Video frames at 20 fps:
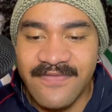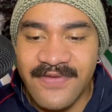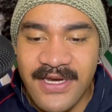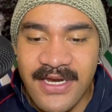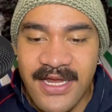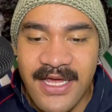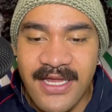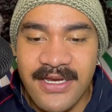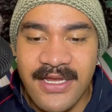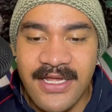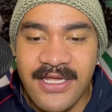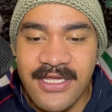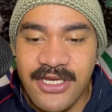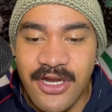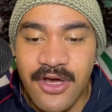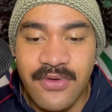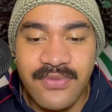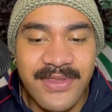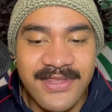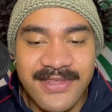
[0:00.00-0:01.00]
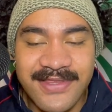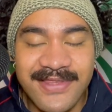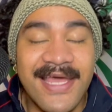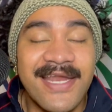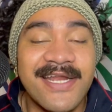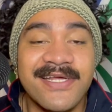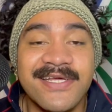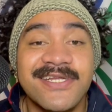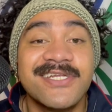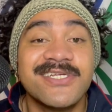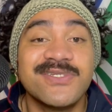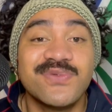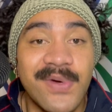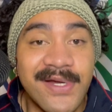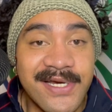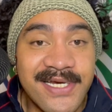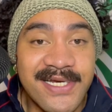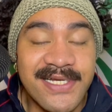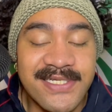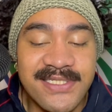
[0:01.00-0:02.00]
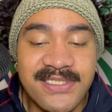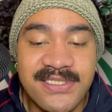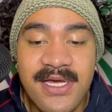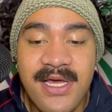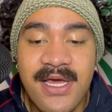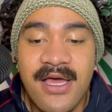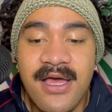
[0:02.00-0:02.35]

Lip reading: and that it is what it is.